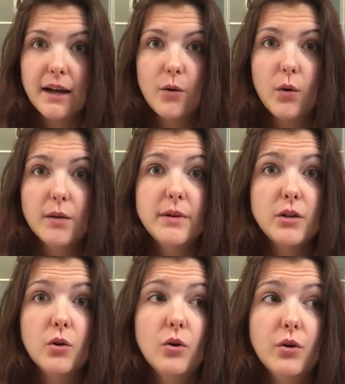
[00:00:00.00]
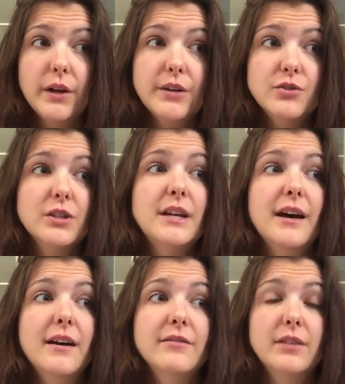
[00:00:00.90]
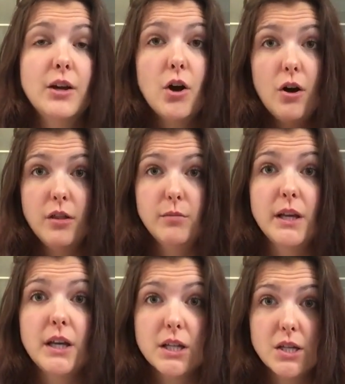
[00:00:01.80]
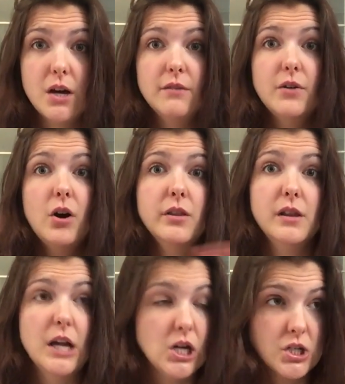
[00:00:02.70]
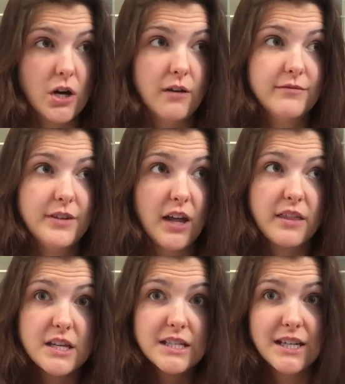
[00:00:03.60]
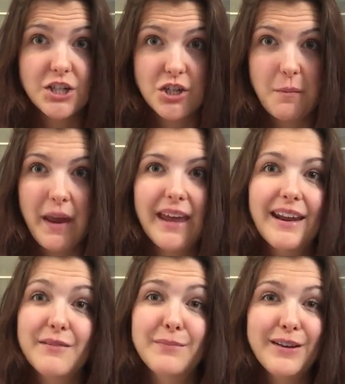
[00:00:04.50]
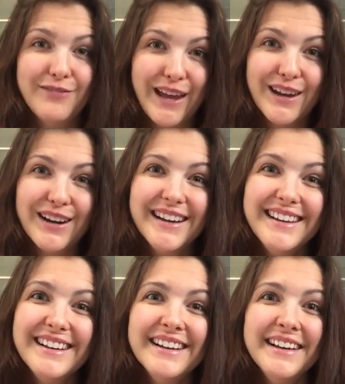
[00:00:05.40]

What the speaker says: I want to be cold. I usually have like all the blankets off, all the layers off, nothing's touching me, and I have my fan on